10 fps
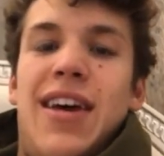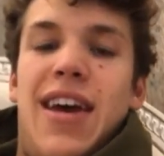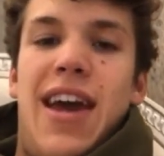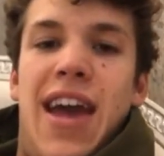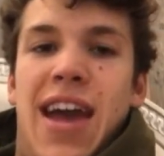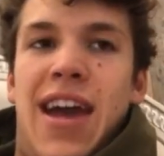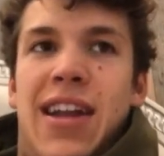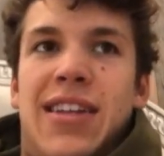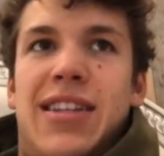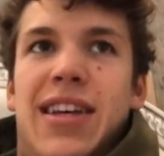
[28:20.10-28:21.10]
Jeez.
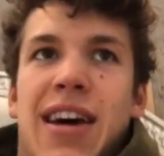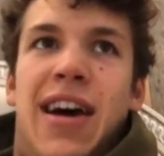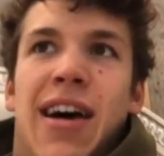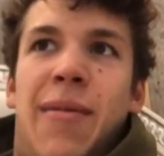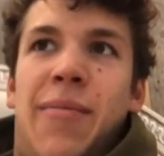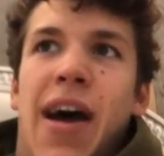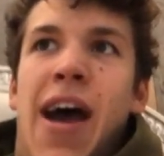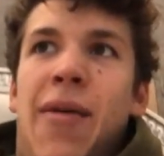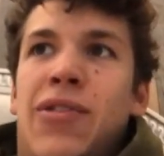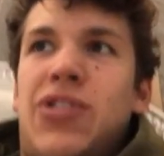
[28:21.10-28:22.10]
And um,
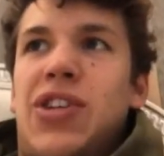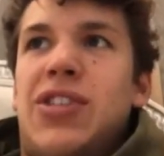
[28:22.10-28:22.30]
I was